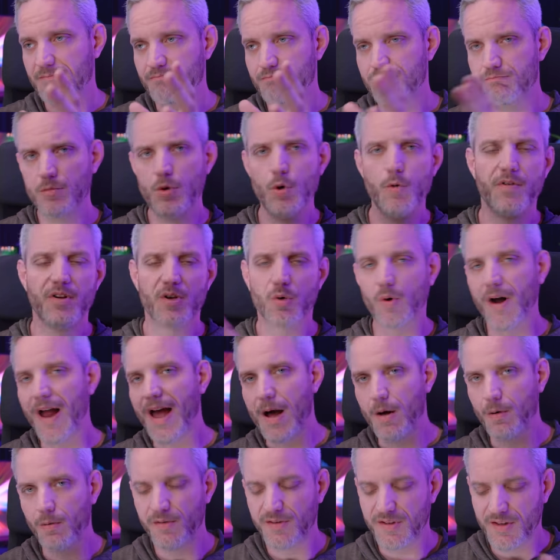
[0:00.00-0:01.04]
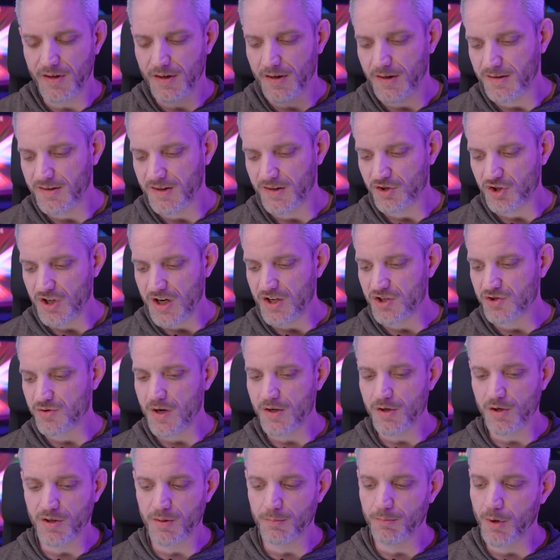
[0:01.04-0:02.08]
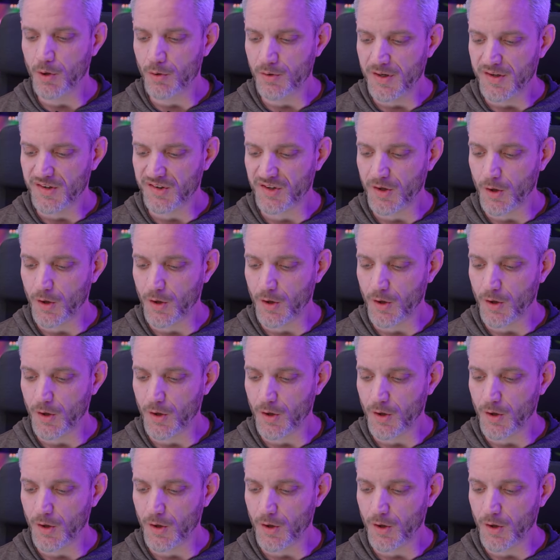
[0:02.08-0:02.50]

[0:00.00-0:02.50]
move it around to, to change around your components.